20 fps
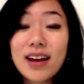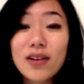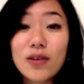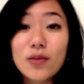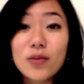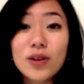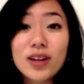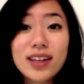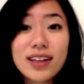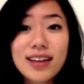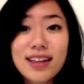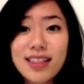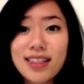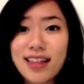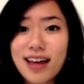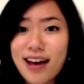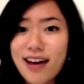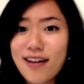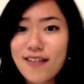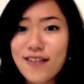really
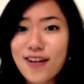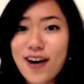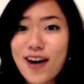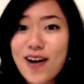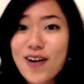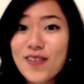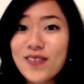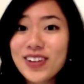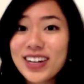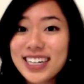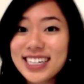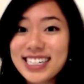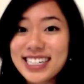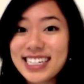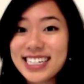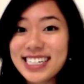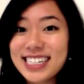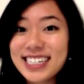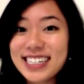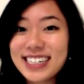love all my
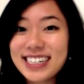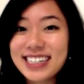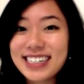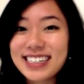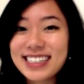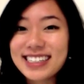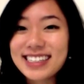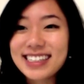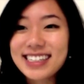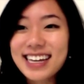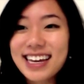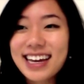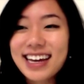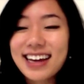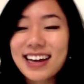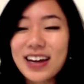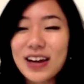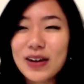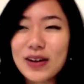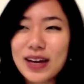teachers.
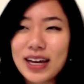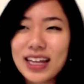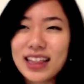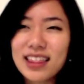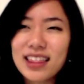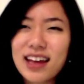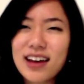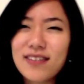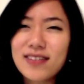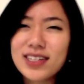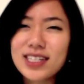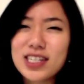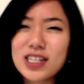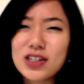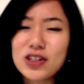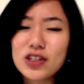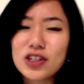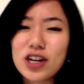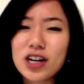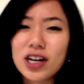Okay, love is
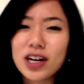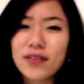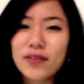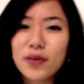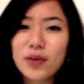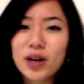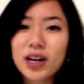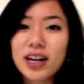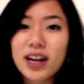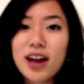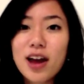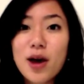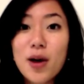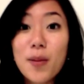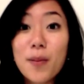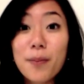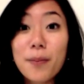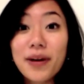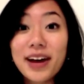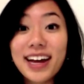too strong of a word,
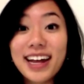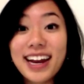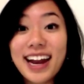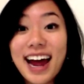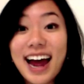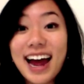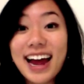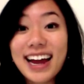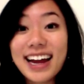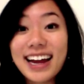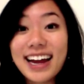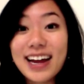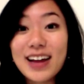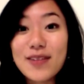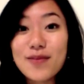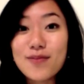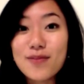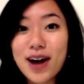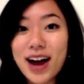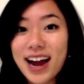but I
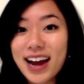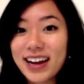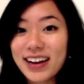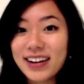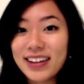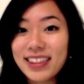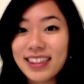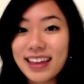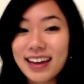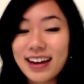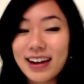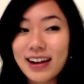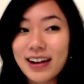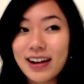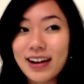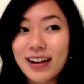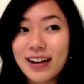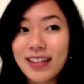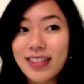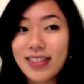admire
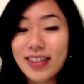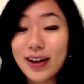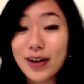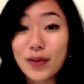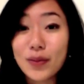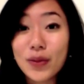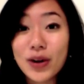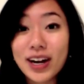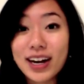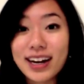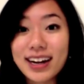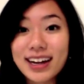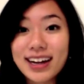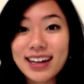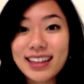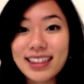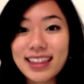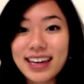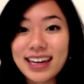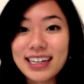their work.
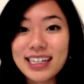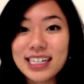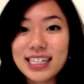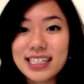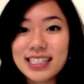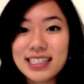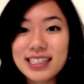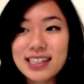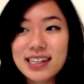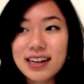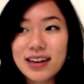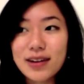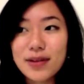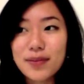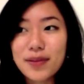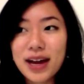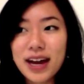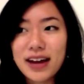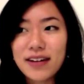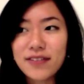They just
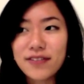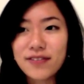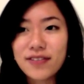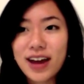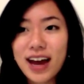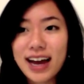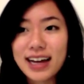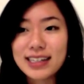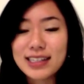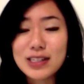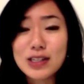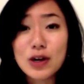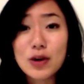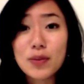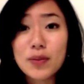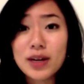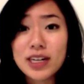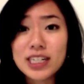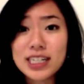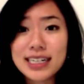have had so
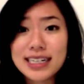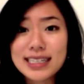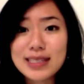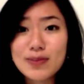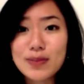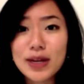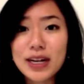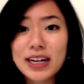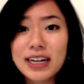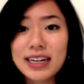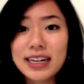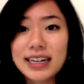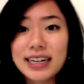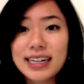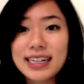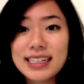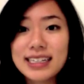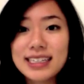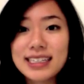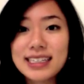much
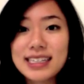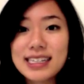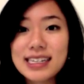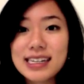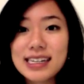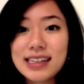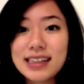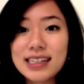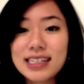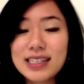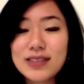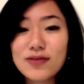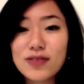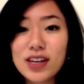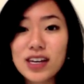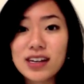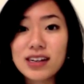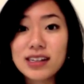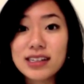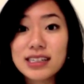experience in this
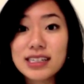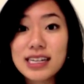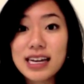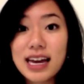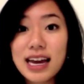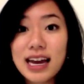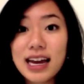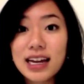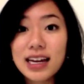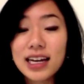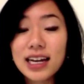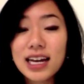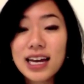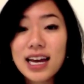field, and